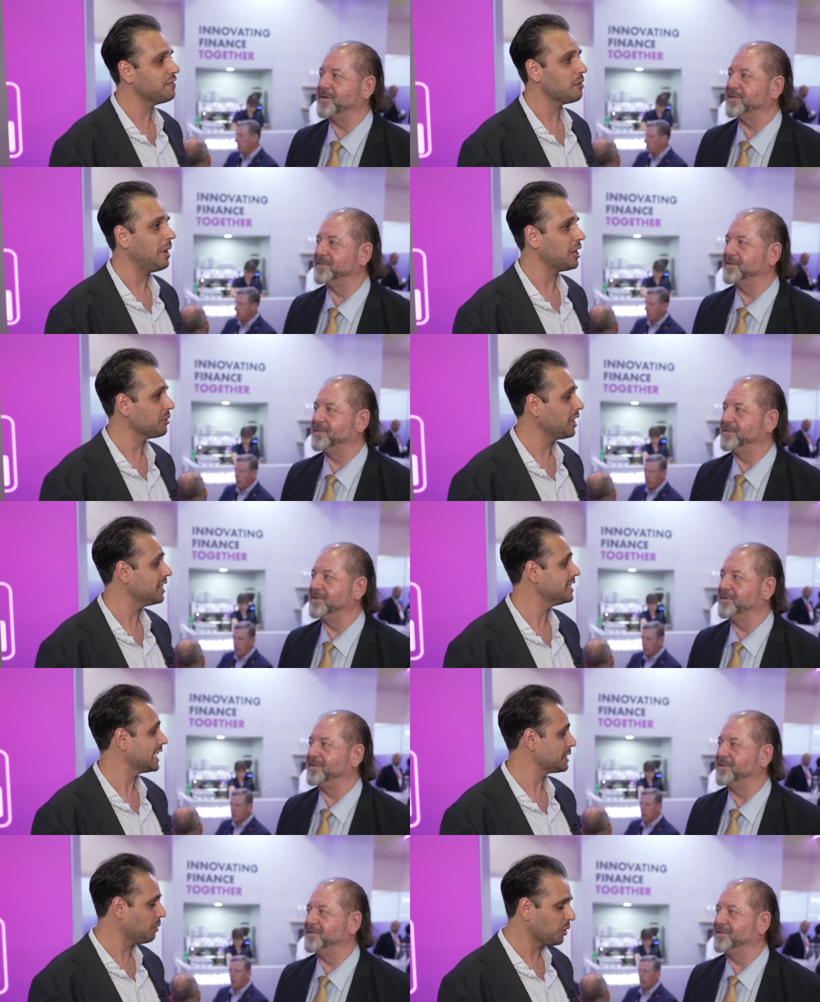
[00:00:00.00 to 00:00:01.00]
Speaker 1: for Model
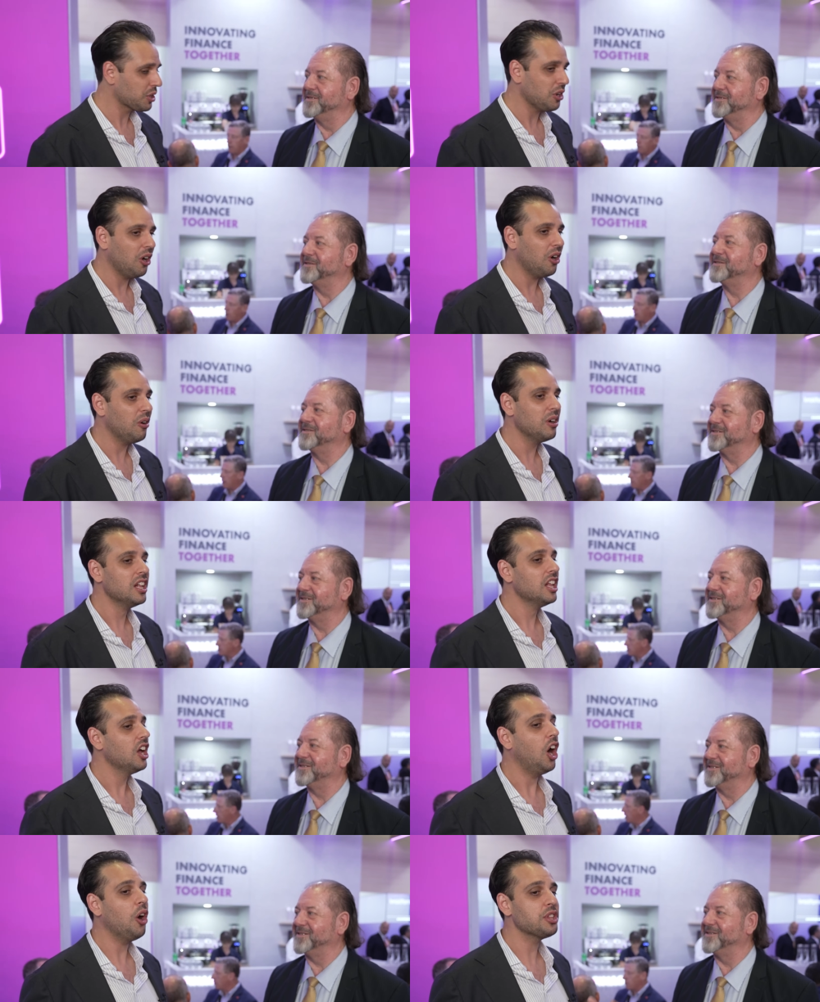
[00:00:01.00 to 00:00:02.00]
Context Protocol,
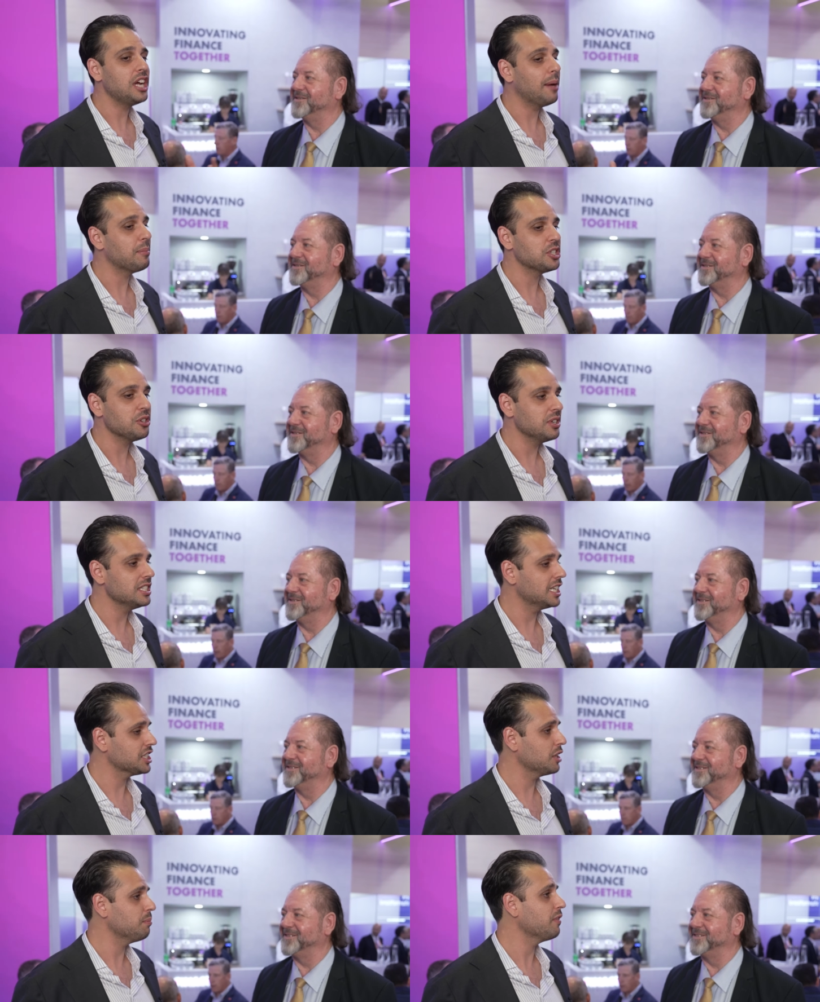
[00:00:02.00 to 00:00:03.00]
all the opportunities
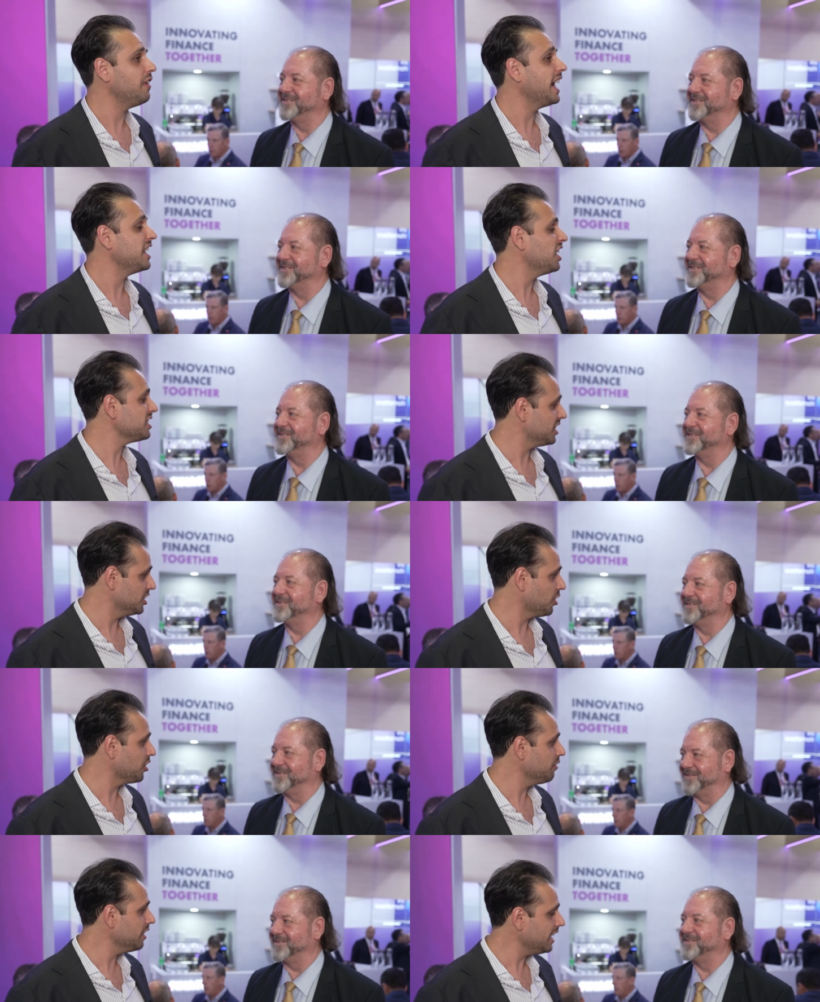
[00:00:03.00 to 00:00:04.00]
that's going to provide us
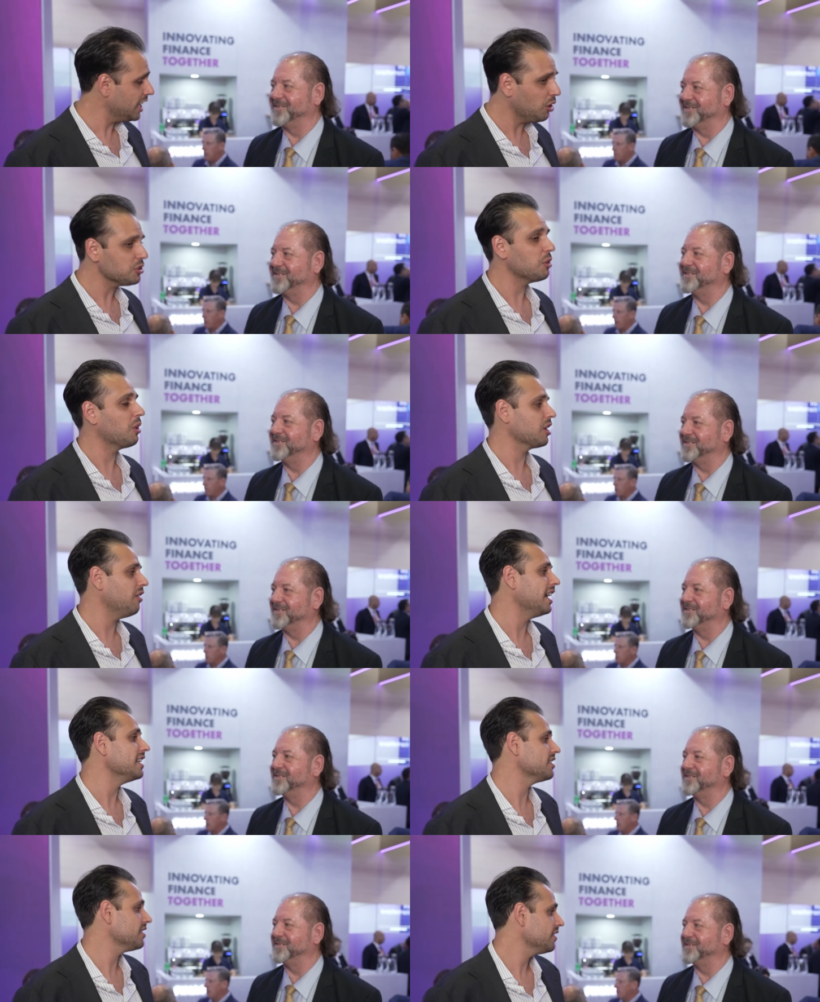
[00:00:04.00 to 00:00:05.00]
internally and also our
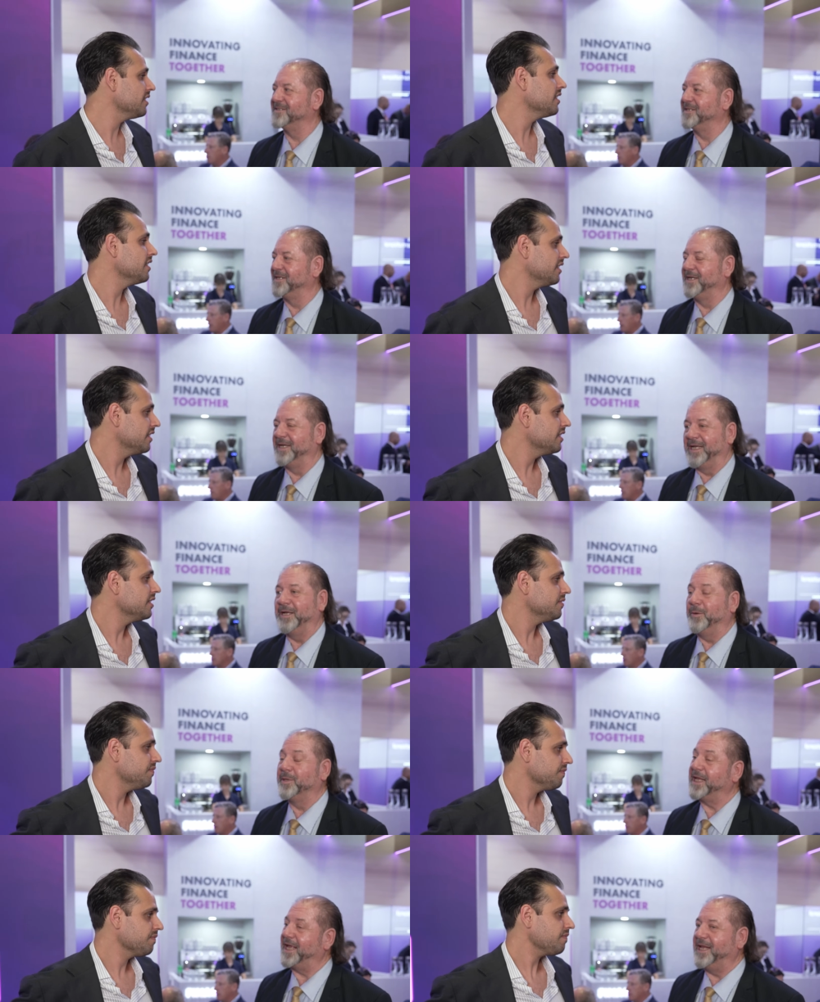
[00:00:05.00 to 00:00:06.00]
clients.
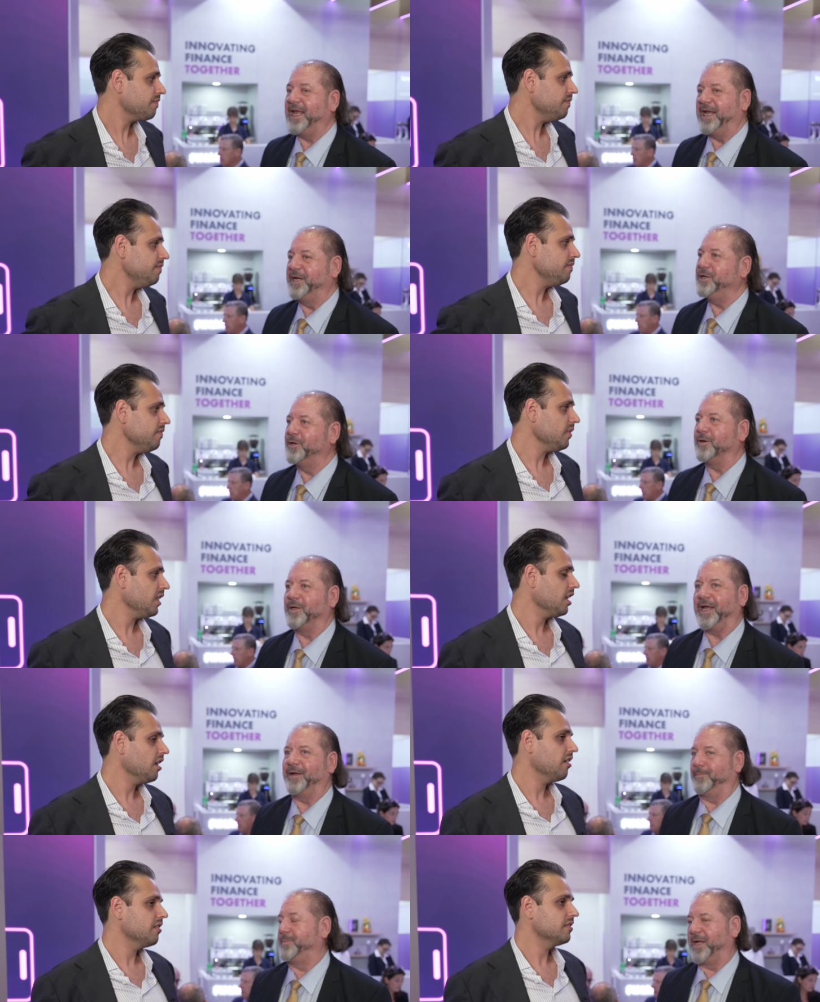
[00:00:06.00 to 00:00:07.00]
Speaker 2: Look, and you know,
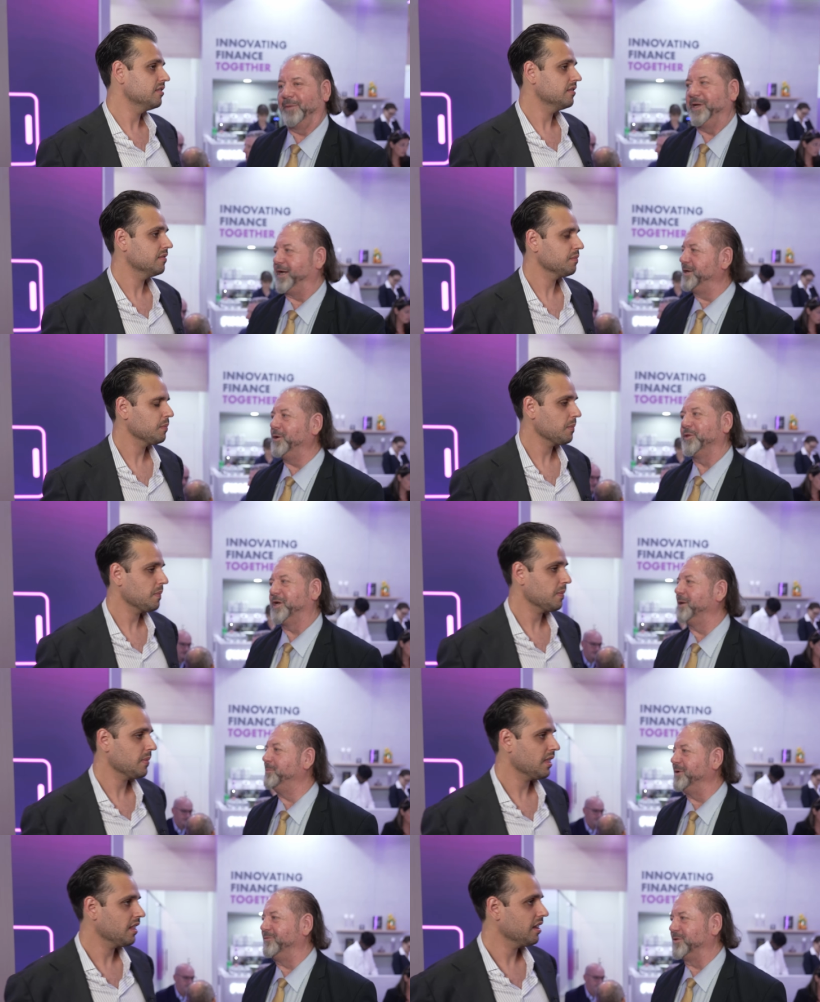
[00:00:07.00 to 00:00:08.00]
I, I mean, I know the
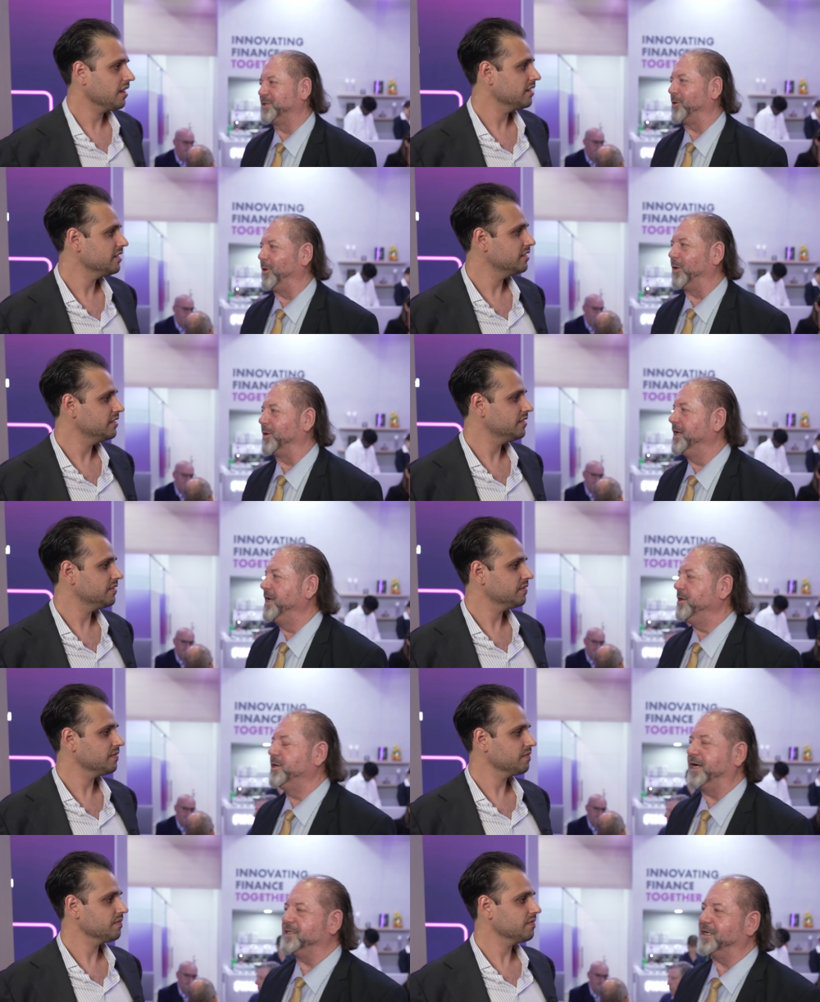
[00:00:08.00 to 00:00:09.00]
company for so long,
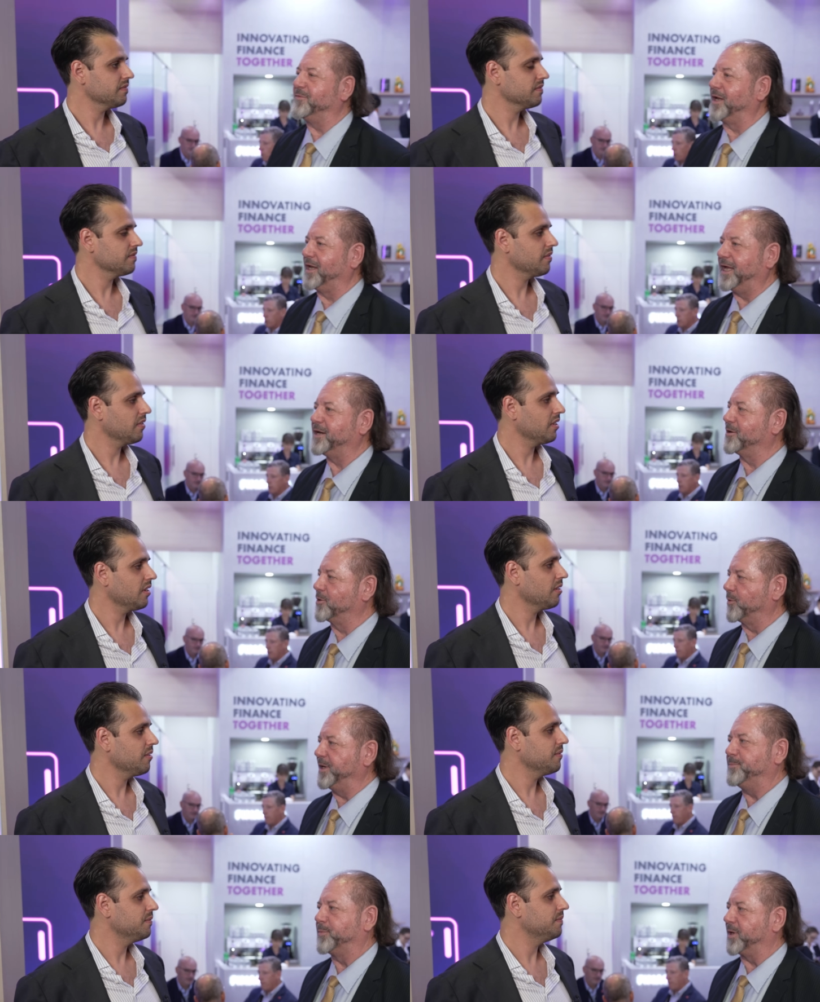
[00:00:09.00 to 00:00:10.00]
you guys have a lot of
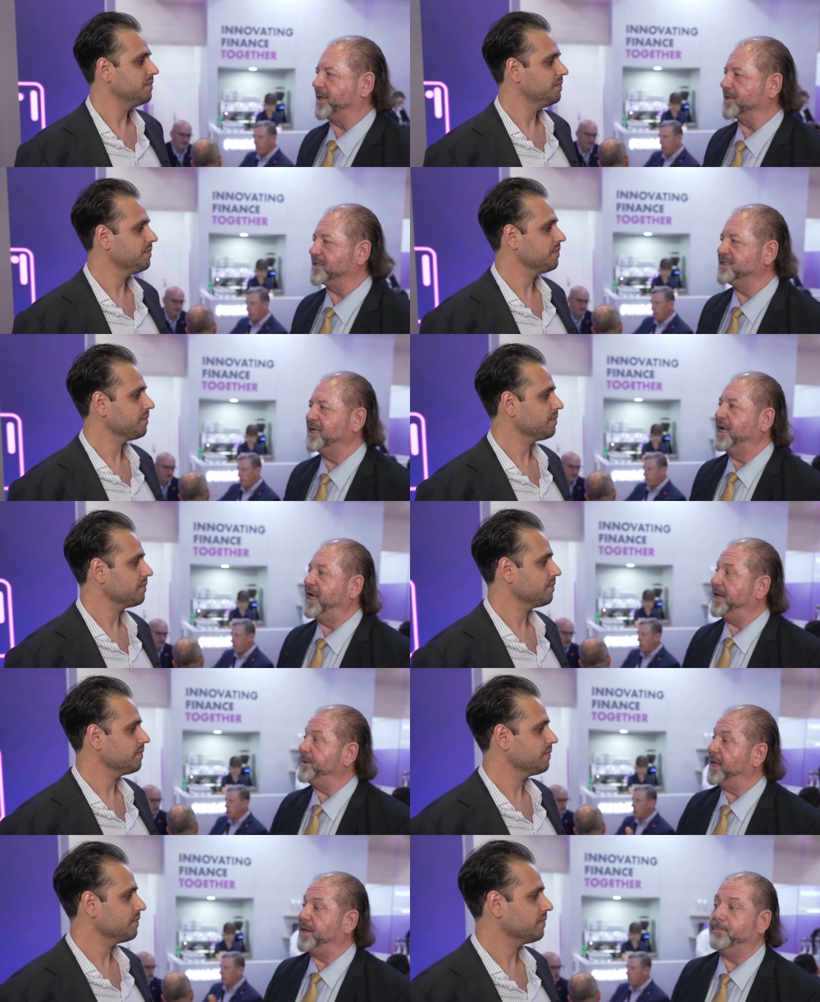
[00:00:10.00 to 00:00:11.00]
great products,
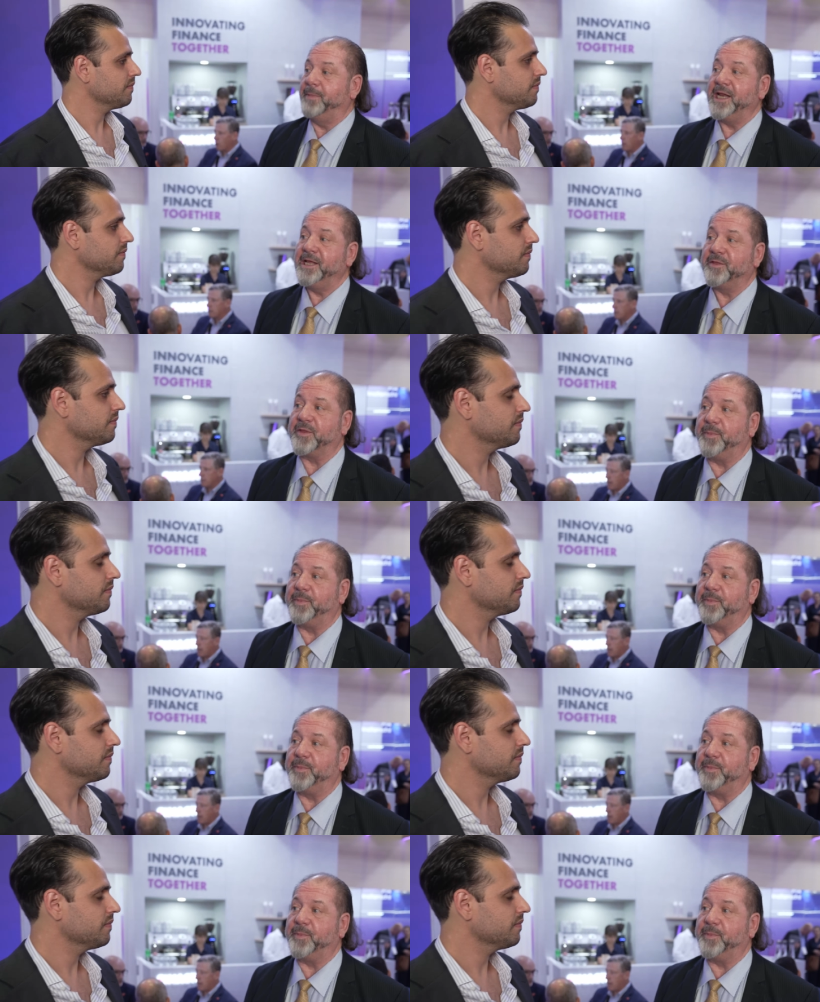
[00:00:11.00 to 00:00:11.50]
and, and many of the